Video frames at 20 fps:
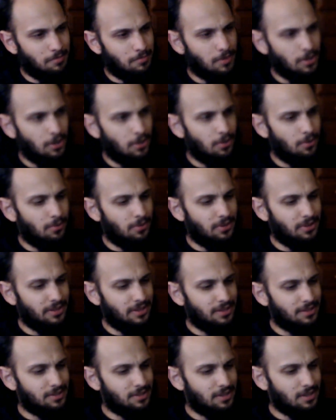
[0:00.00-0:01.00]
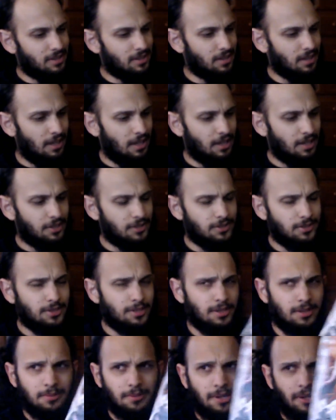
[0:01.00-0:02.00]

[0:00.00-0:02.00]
bow, and that's like, see